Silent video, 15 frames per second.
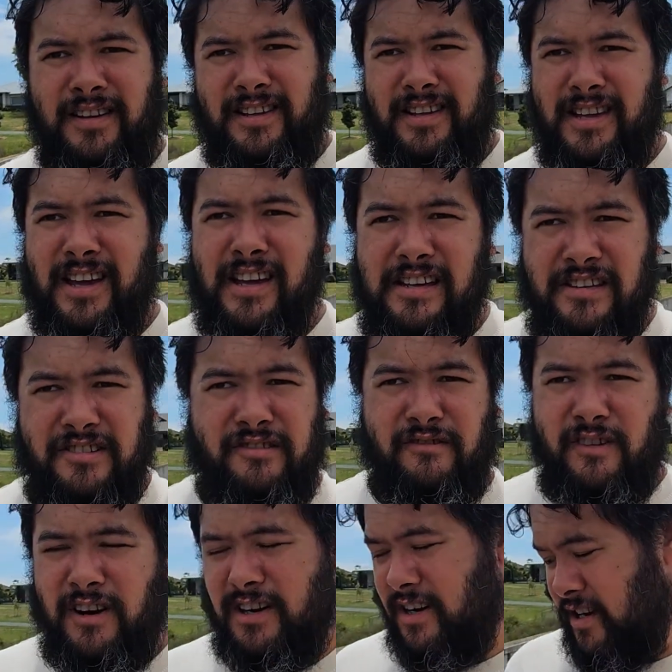Okay, so
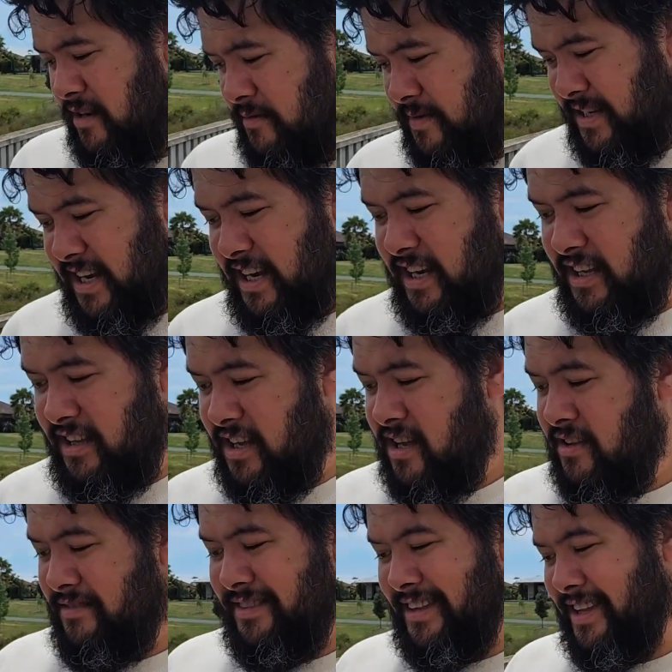right now I'm taking
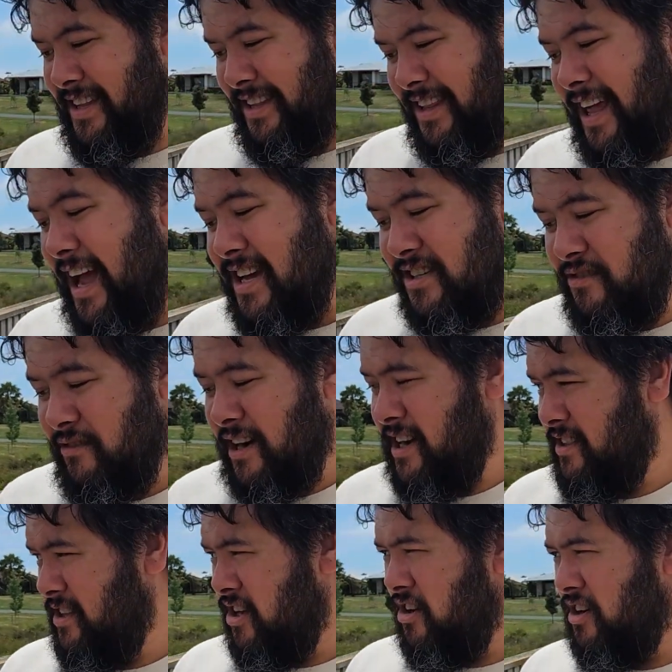down the last
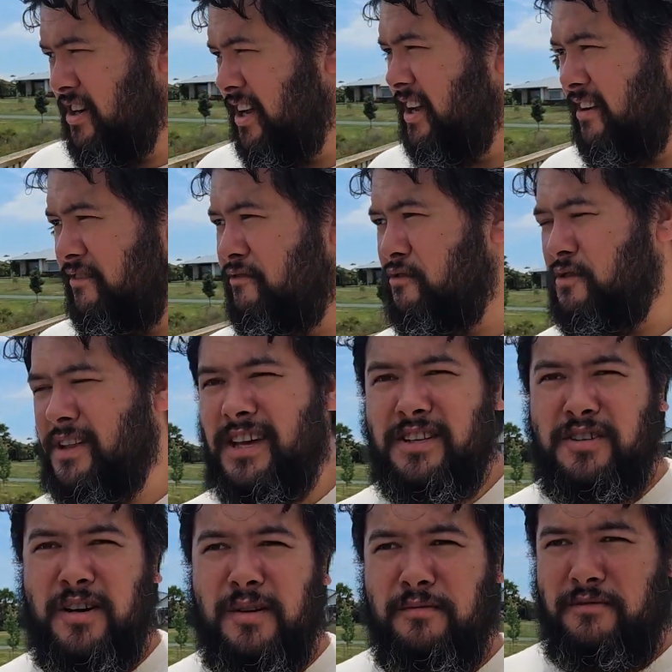raid that I need for that
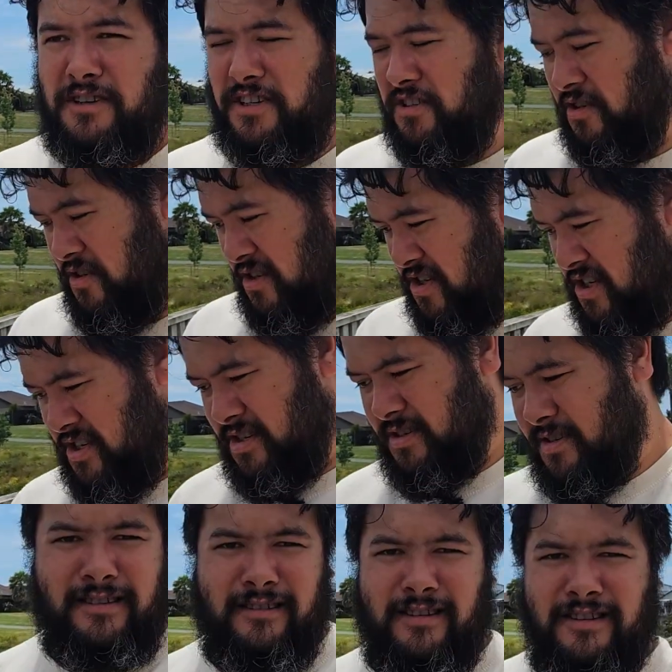timed research.
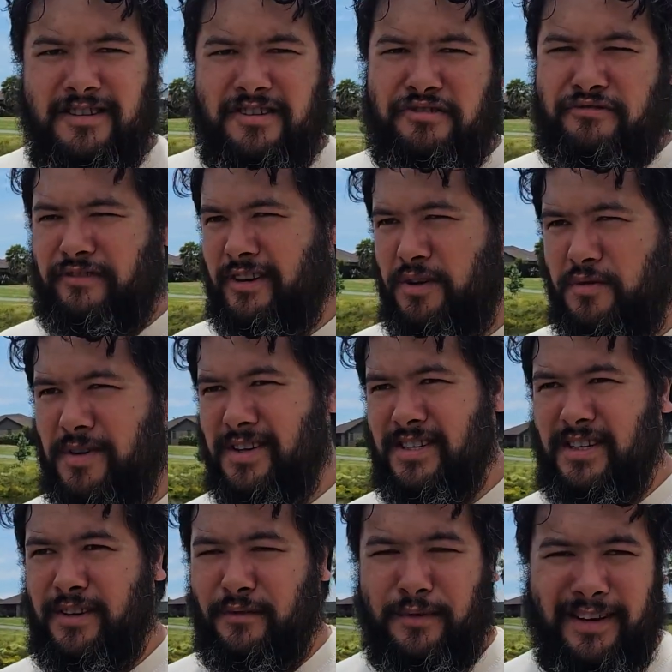I just really want to
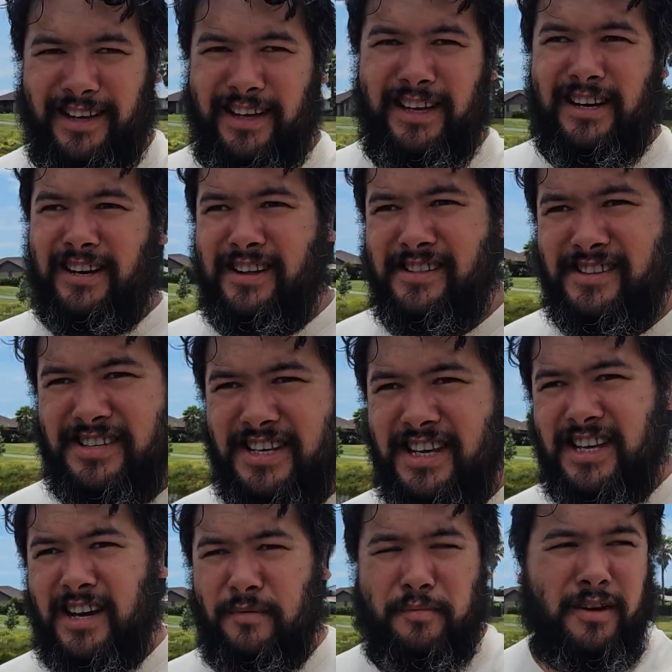see if we can get another
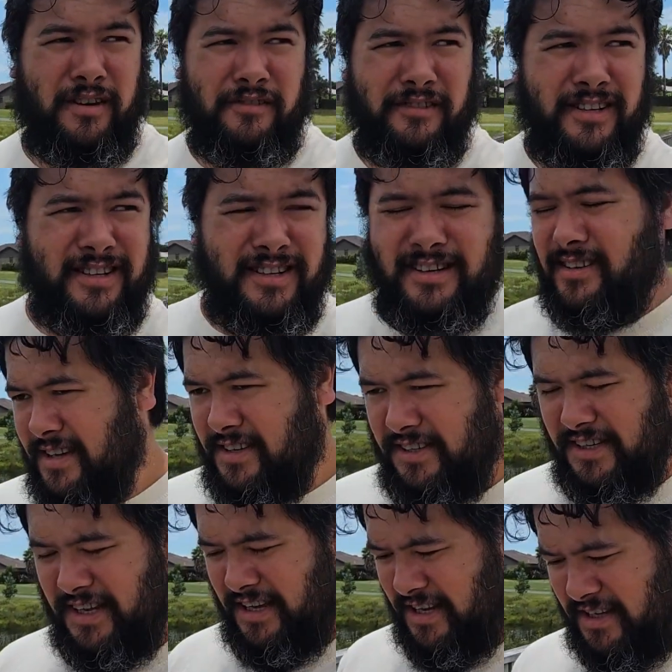teacup out of it,
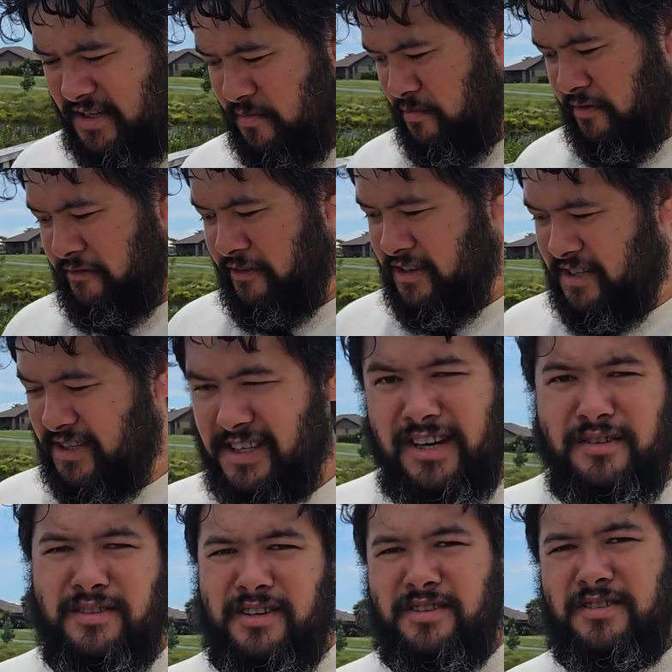seeing as the professor
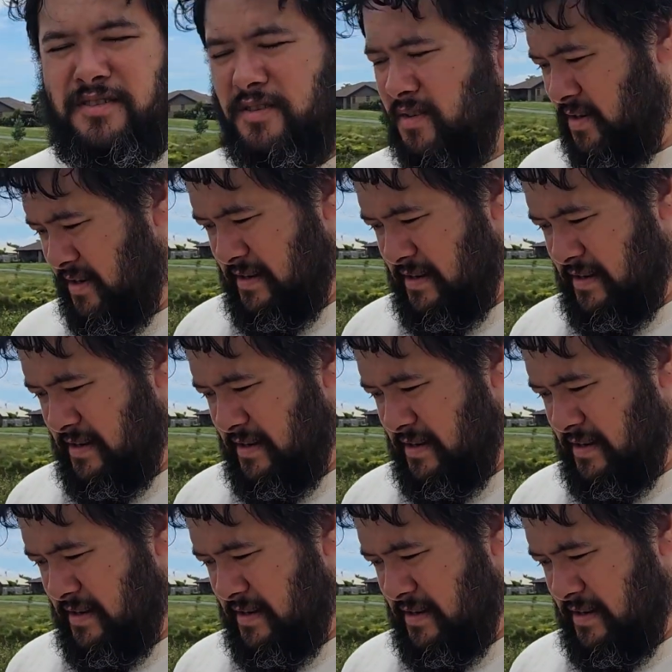tells us to.